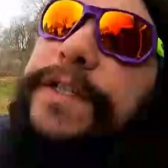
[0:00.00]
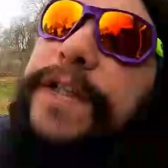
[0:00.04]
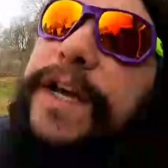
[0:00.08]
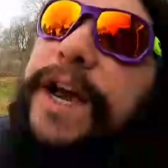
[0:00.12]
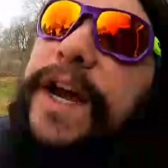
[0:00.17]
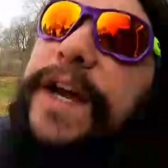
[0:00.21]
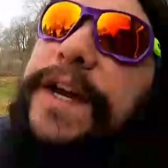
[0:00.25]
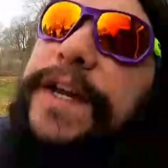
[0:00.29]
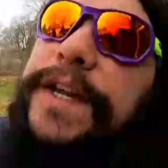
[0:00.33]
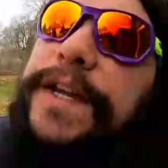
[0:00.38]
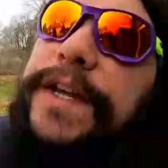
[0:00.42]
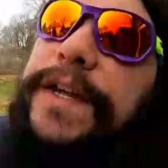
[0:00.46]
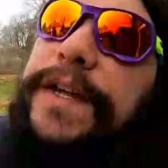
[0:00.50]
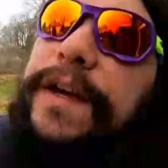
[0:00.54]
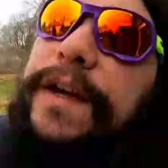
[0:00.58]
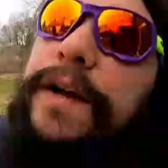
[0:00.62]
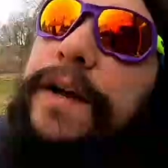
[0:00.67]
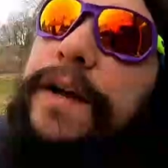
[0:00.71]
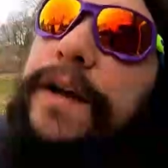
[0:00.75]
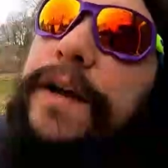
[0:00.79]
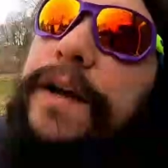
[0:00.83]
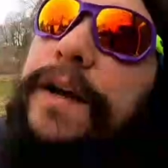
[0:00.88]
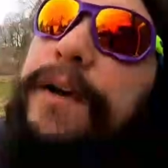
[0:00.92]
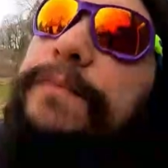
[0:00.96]
a tiny
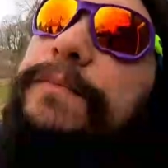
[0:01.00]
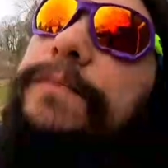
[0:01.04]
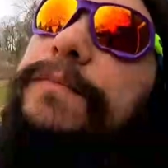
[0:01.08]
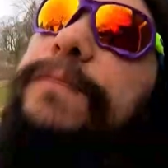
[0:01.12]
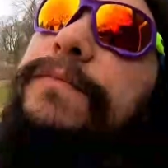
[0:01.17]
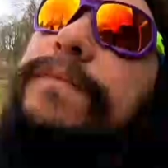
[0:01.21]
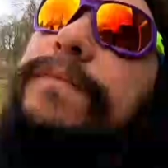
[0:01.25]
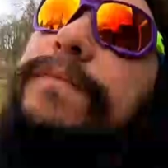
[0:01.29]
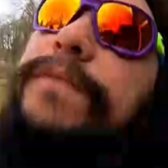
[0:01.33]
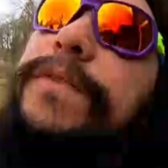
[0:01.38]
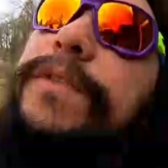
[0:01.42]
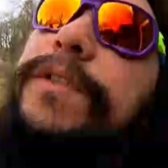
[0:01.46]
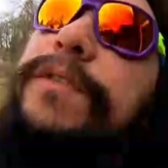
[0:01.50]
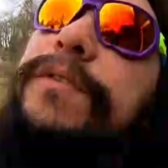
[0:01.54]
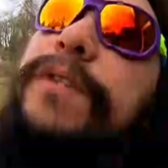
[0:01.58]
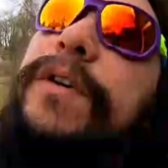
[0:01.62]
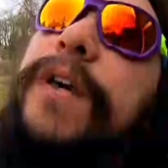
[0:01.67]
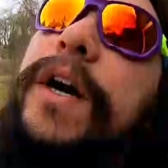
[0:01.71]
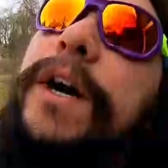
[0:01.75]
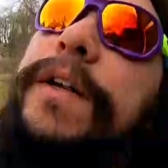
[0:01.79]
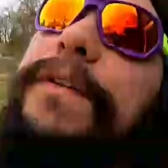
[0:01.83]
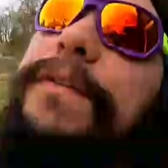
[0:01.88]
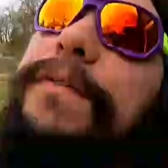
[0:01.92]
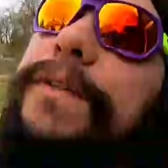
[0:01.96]
little
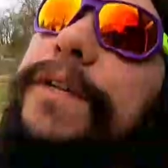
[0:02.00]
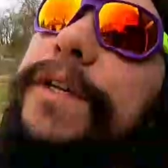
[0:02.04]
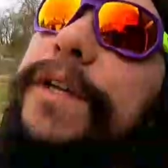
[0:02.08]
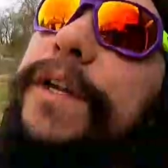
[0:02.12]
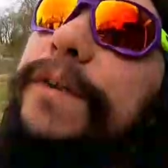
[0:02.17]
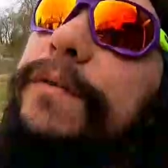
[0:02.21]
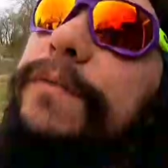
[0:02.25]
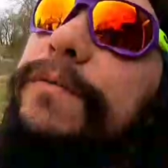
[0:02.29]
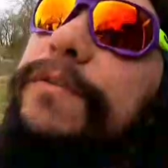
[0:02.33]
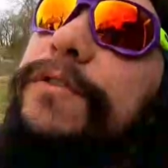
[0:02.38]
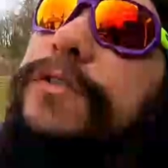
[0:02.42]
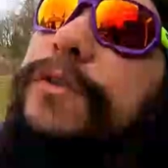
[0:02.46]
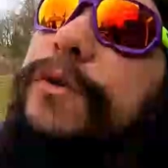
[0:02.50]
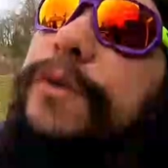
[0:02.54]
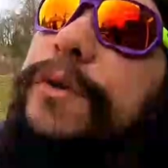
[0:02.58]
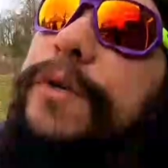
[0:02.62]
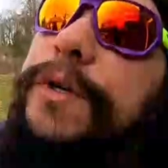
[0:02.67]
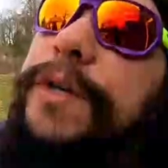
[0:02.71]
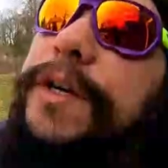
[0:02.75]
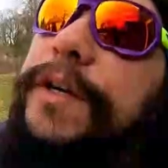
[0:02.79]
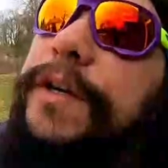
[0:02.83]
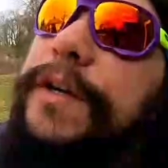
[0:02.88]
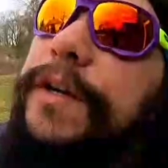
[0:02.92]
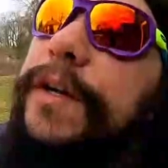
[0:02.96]
cut, you know? So
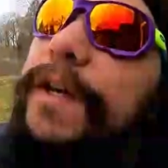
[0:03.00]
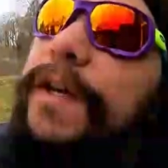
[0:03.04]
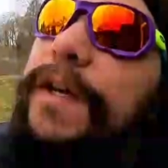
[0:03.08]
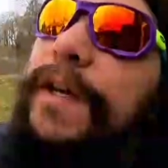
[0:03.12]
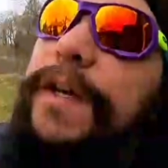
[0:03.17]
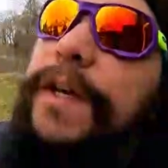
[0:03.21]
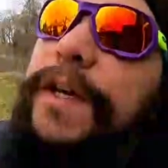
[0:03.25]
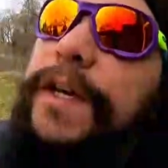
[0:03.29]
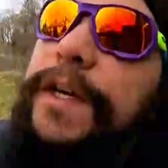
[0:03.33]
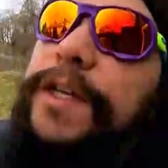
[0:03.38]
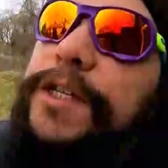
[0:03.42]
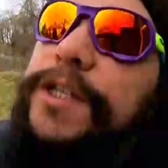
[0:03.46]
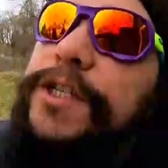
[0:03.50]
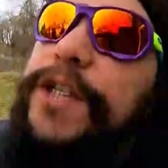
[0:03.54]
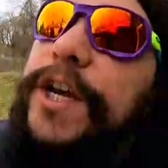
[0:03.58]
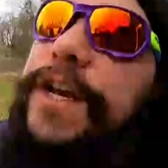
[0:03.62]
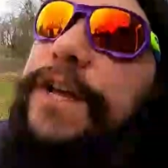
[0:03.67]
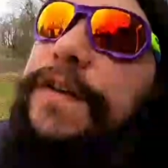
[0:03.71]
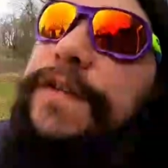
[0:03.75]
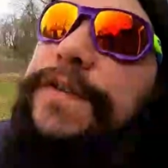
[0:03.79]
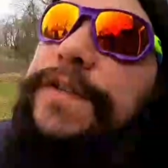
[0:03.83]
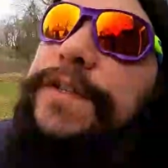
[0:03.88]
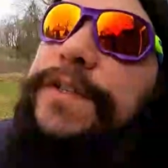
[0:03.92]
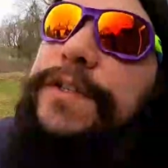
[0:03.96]
we're gonna
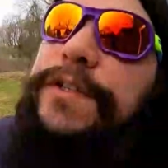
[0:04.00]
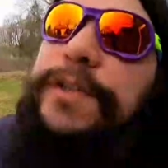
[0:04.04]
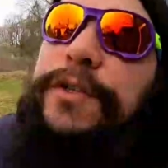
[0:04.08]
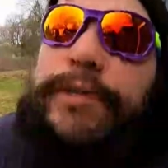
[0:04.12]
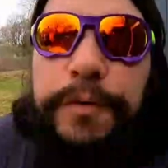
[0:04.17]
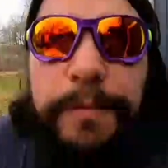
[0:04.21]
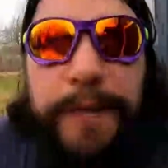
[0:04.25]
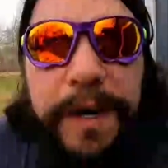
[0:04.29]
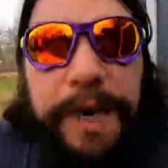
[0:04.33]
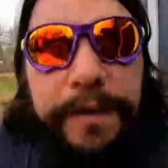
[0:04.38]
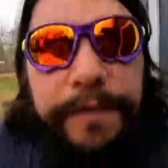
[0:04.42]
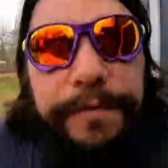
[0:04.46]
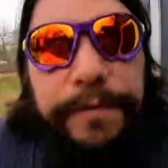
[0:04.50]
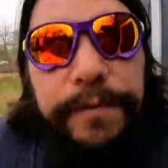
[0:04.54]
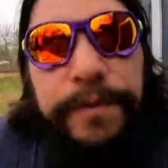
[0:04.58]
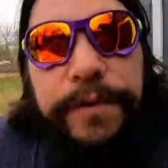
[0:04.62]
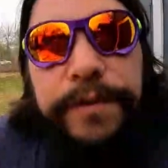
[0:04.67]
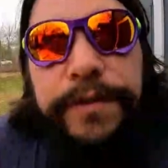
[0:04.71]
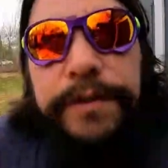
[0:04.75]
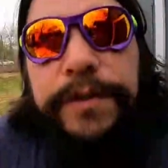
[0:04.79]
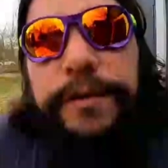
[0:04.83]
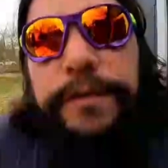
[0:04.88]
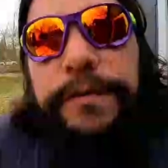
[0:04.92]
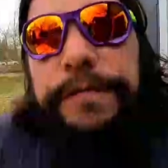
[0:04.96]
shave this
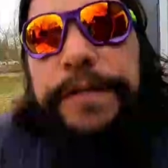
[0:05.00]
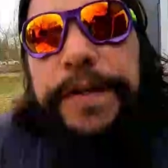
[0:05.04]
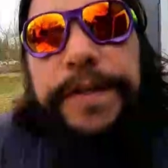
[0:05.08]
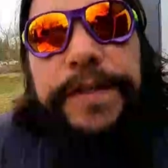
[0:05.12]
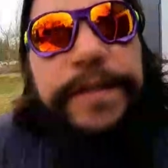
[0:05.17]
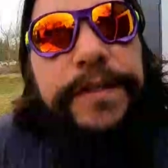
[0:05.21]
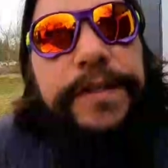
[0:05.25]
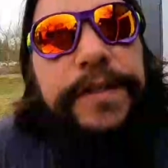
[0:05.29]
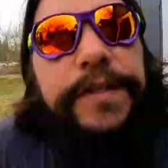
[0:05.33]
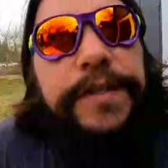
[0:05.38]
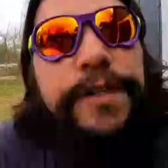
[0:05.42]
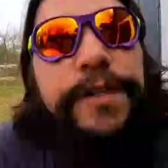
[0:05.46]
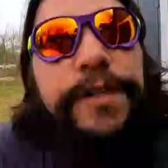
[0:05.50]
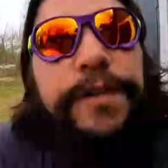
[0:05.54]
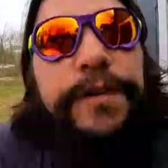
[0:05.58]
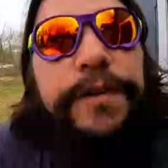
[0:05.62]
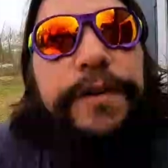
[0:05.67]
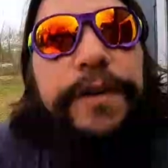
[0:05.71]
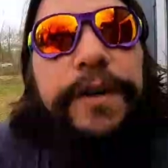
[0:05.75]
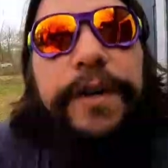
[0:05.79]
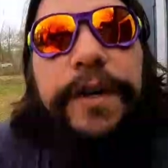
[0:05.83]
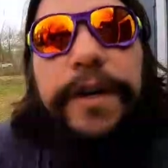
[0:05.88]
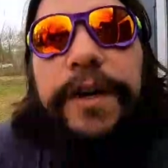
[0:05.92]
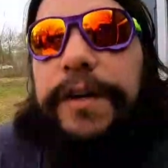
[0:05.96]
2x4 so it fits in
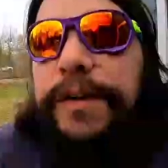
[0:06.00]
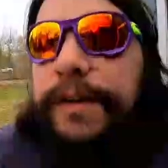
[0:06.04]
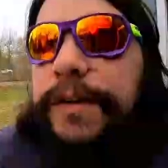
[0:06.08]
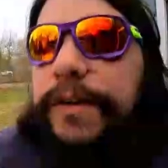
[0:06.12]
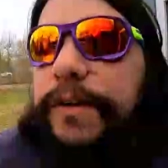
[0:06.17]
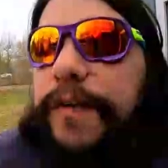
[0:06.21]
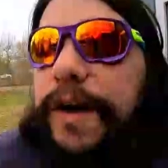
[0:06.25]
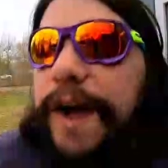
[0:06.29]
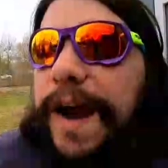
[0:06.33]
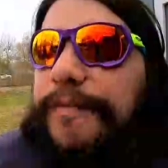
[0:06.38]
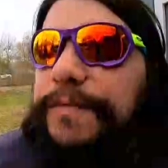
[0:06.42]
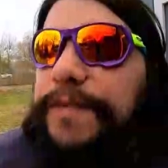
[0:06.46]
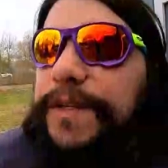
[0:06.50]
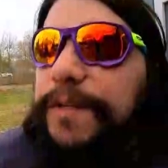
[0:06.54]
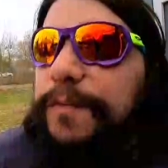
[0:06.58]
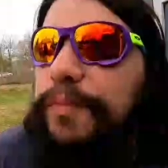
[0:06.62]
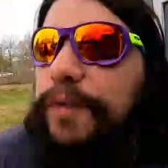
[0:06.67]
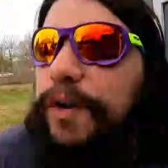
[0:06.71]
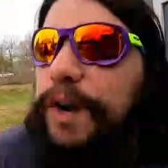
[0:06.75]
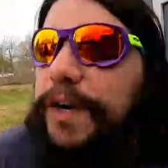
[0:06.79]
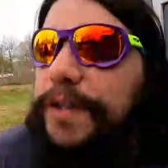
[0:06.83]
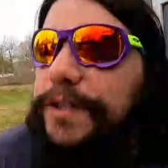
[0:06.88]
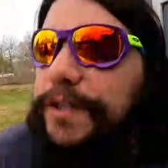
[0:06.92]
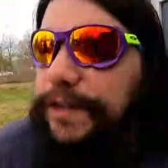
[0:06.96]
your crafting
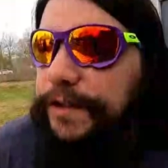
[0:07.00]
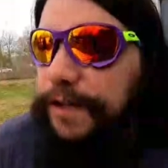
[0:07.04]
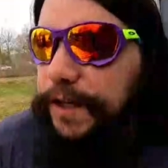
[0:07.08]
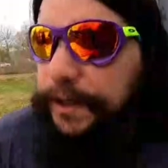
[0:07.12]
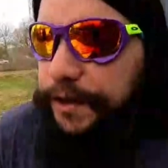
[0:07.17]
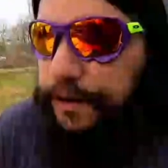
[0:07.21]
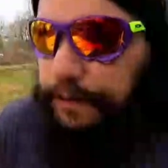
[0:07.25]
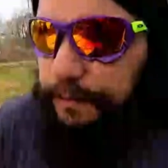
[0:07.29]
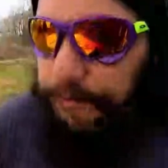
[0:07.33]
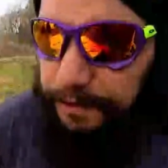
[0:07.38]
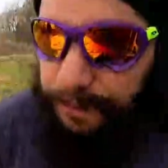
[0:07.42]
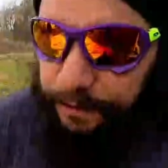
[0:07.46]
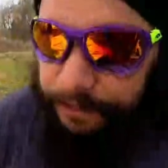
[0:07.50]
project that you're